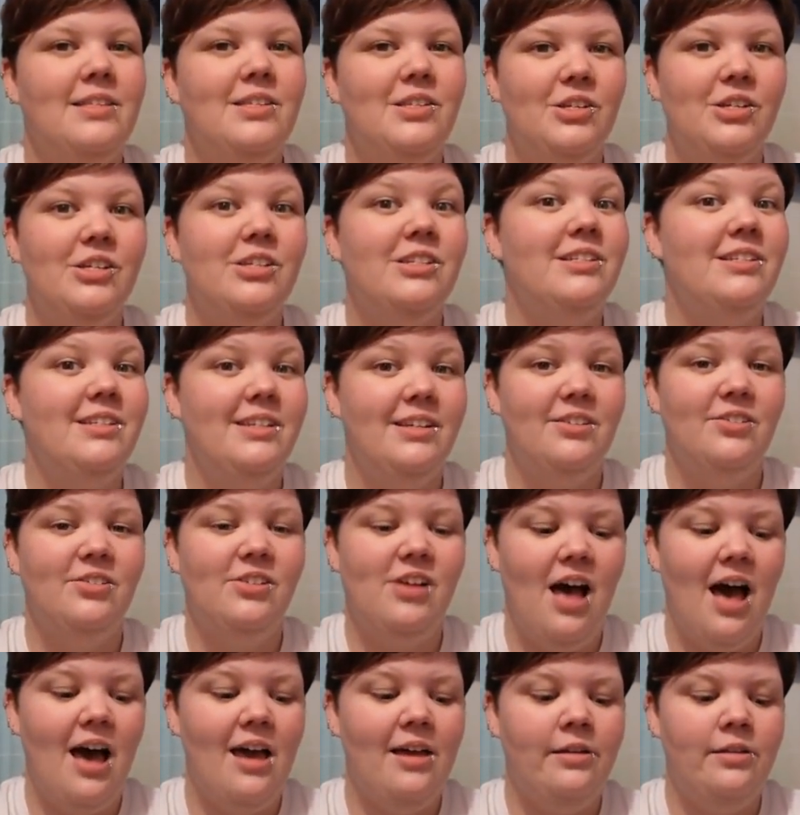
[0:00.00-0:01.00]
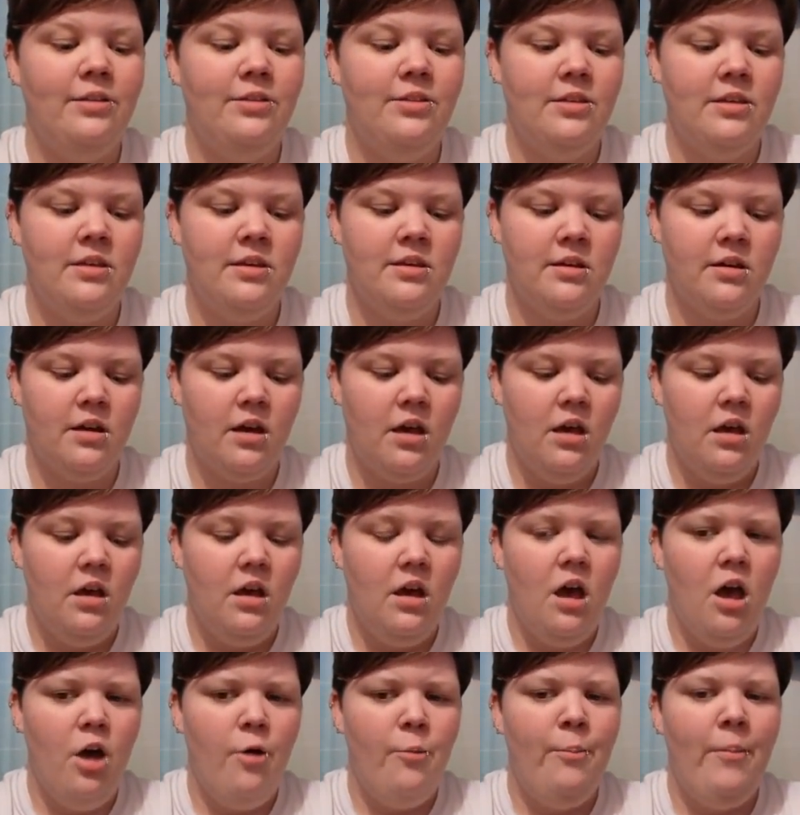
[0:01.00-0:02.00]
a good deal, I think.
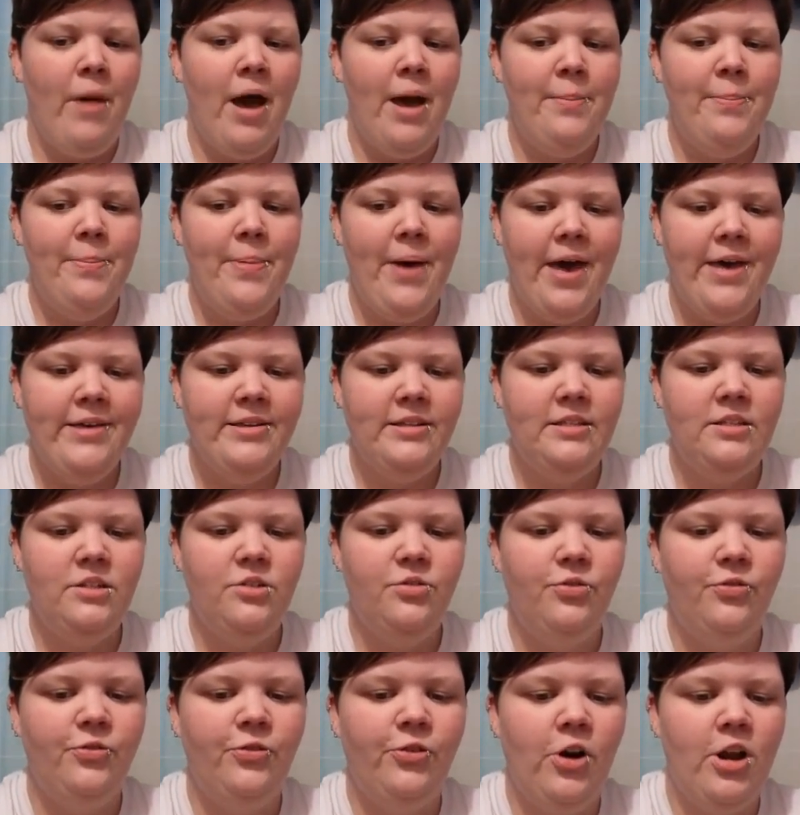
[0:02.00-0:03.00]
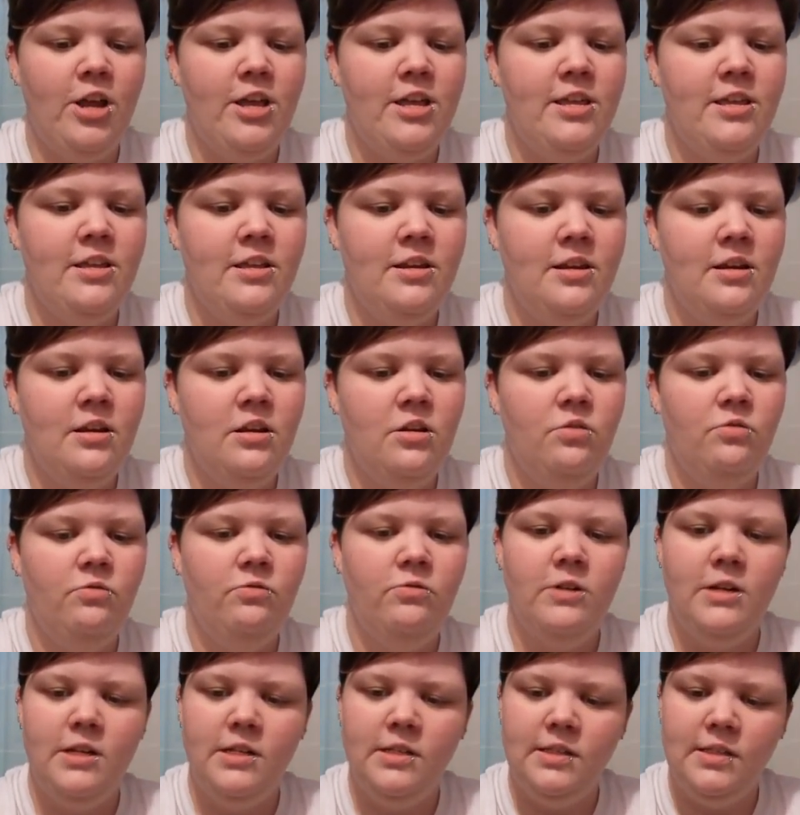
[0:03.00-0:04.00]
My best friend
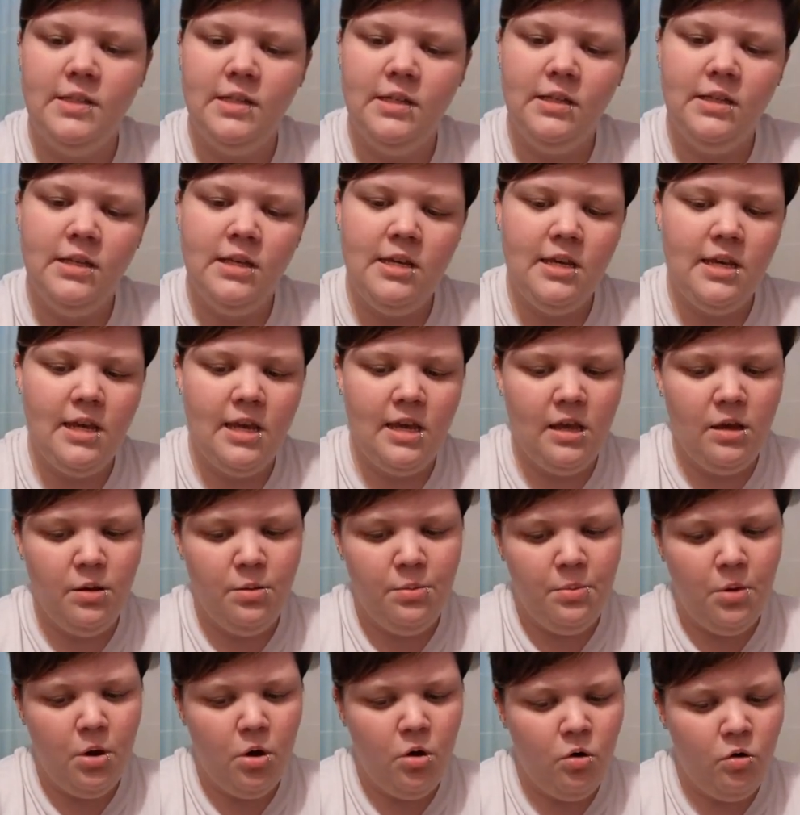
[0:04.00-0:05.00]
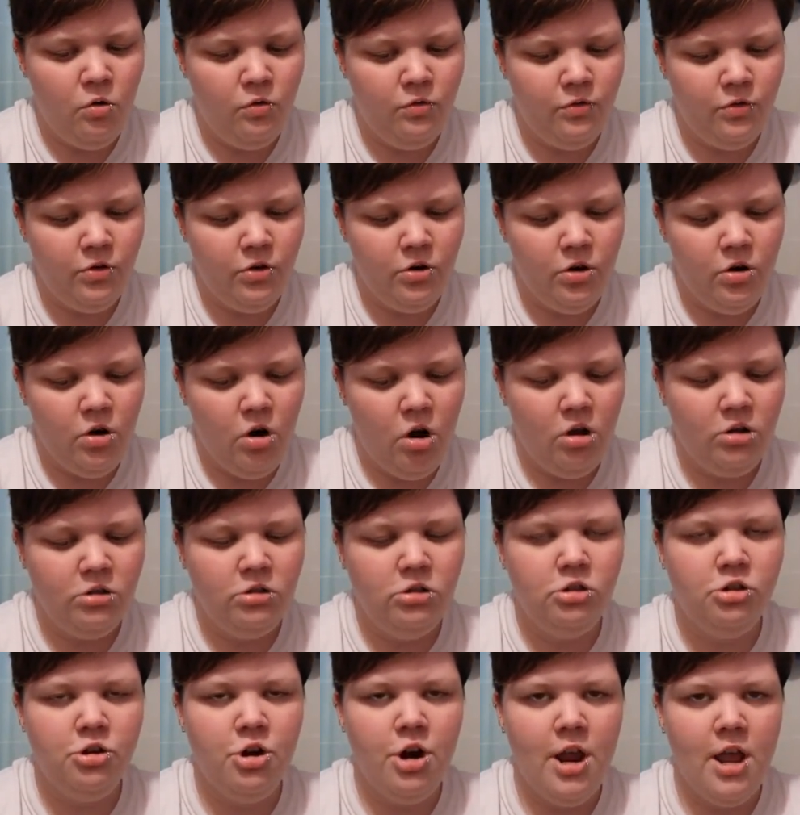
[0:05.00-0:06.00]
recently came over,
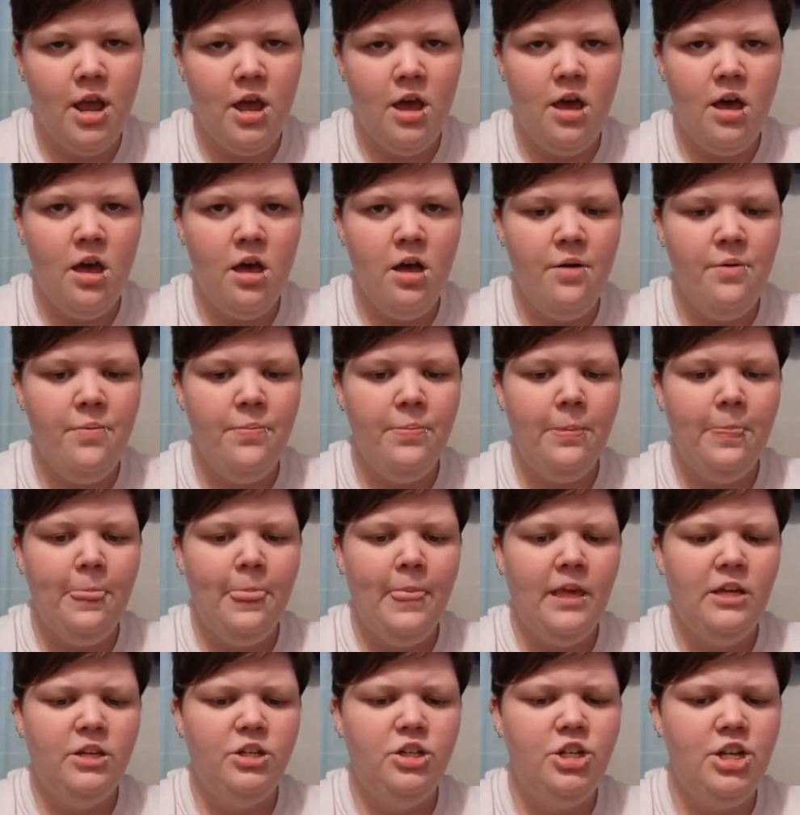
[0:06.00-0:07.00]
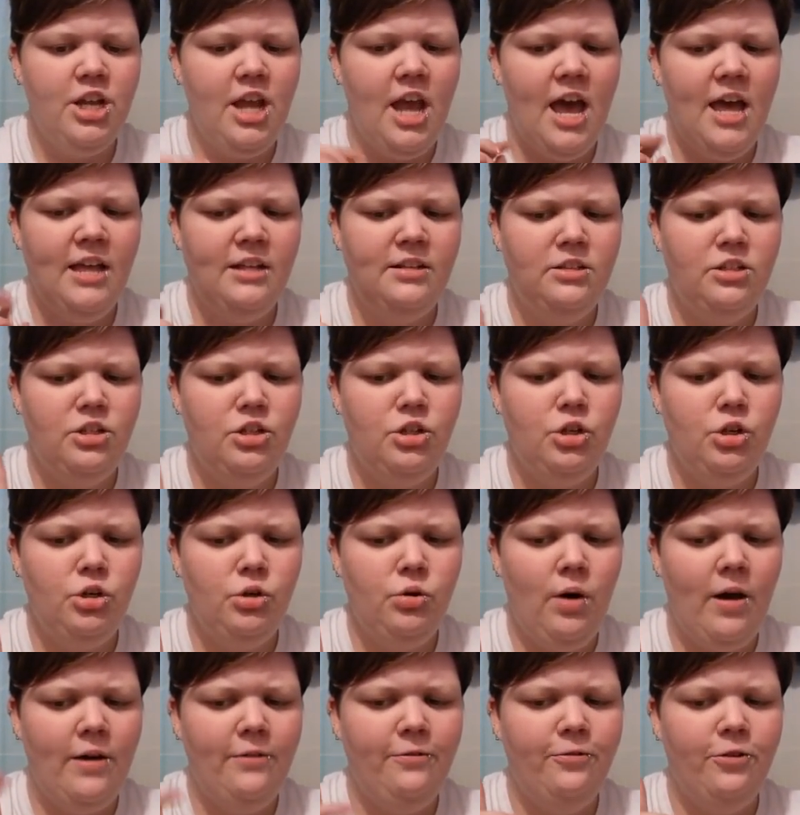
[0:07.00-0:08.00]
Andrea. She had two.
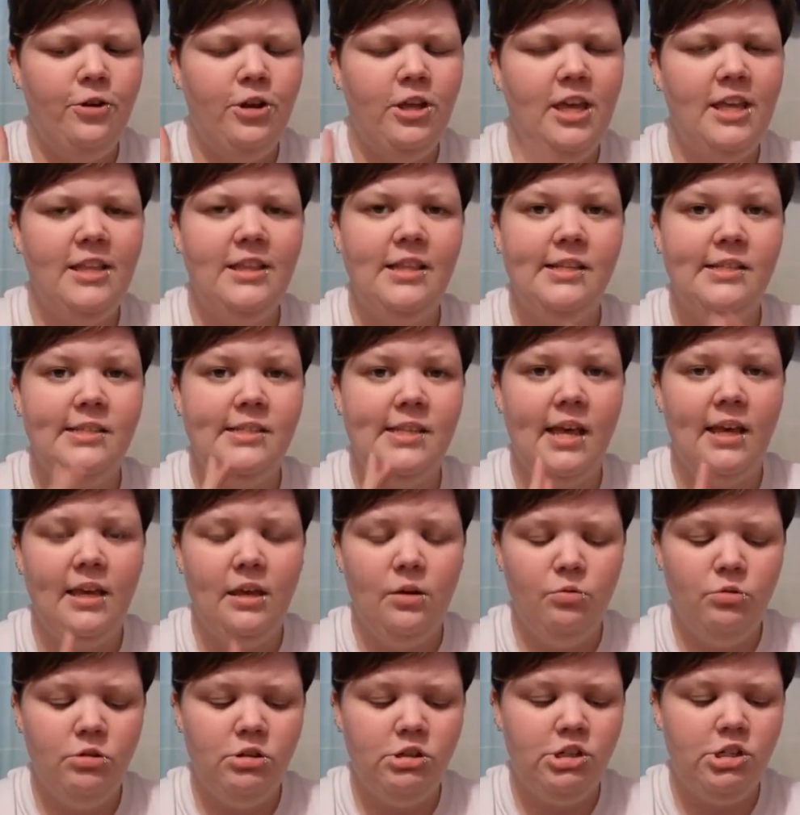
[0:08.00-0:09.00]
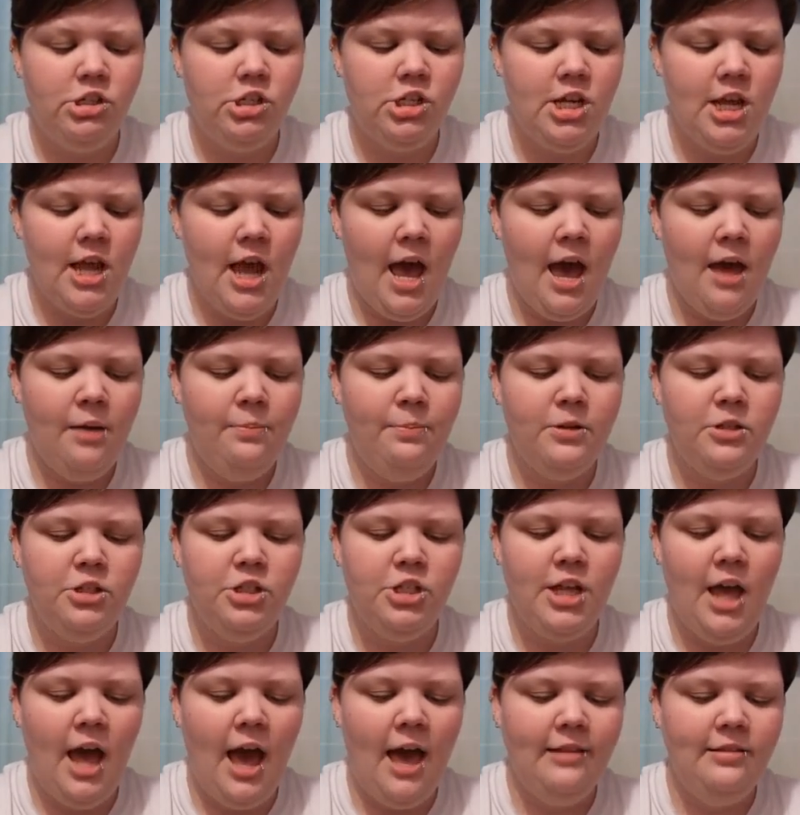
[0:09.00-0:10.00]
I forget the second one she had, but
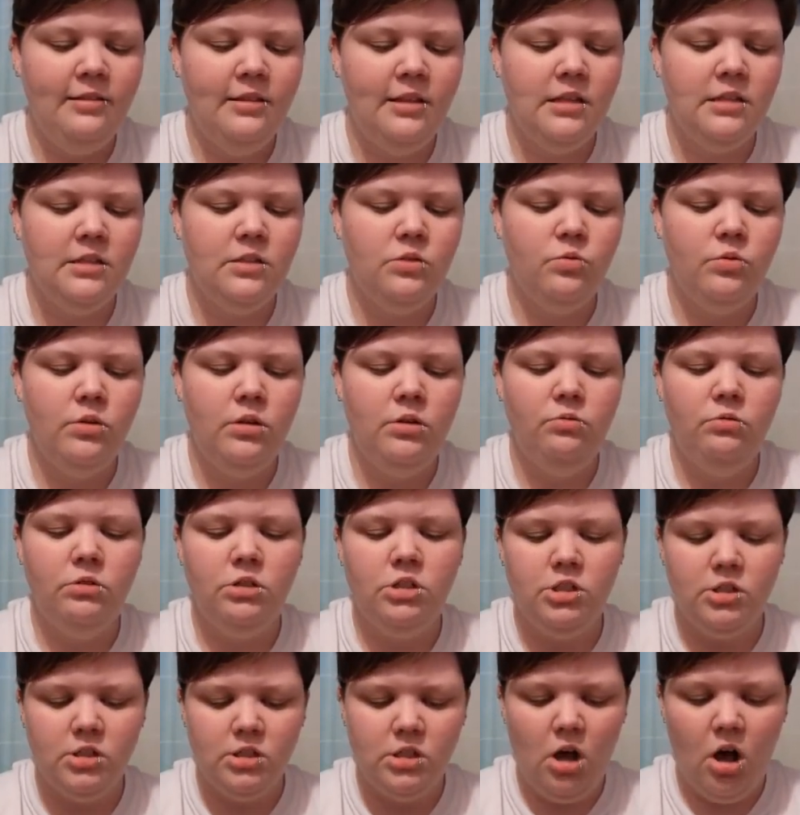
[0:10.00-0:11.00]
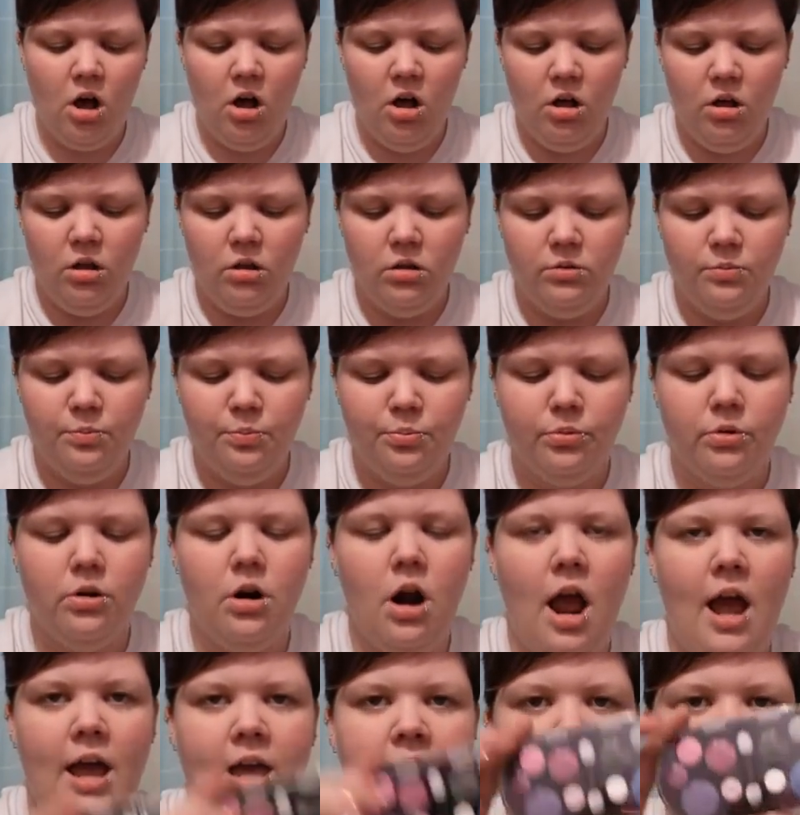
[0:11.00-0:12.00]
she had this one, which is called
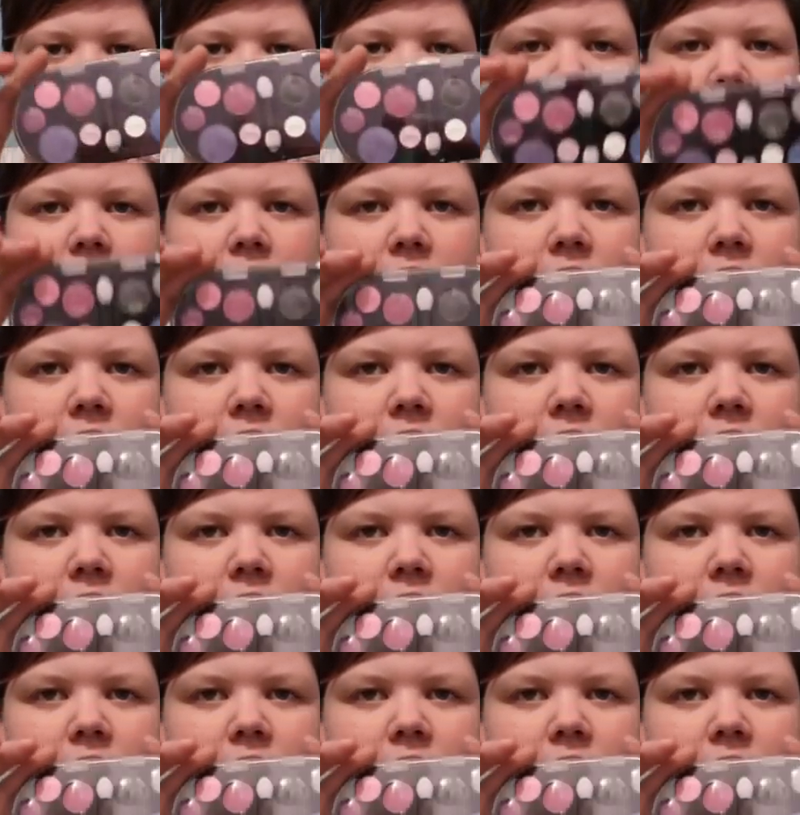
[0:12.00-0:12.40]
Brights